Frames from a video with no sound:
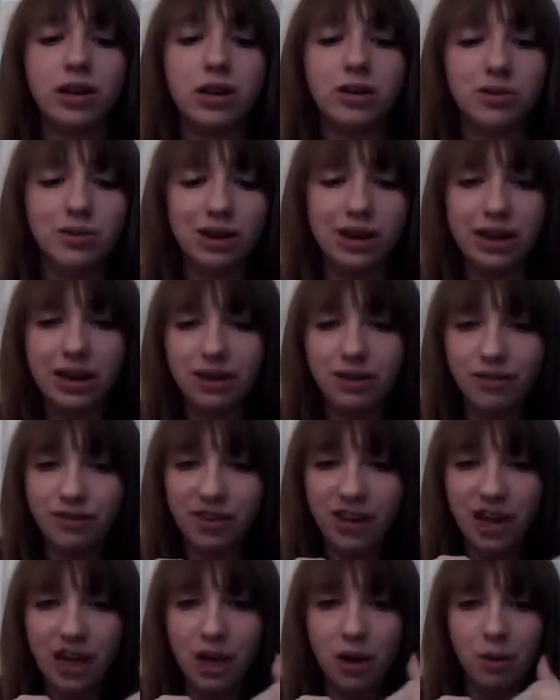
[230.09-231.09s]
you leave
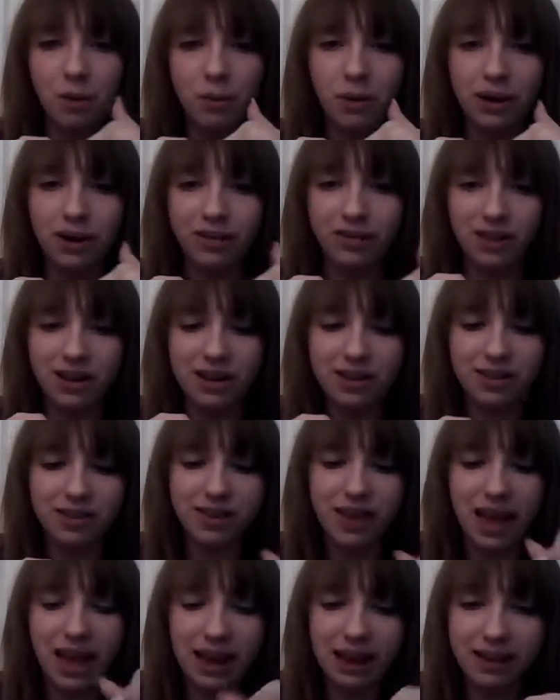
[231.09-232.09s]
one of these
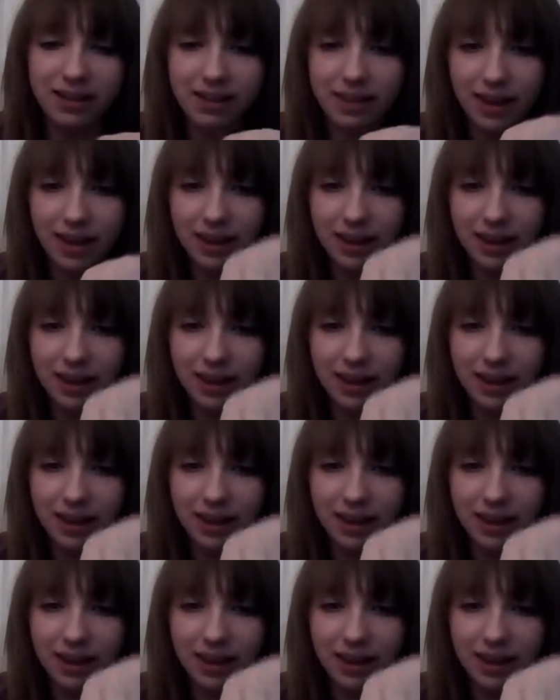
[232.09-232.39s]
sides,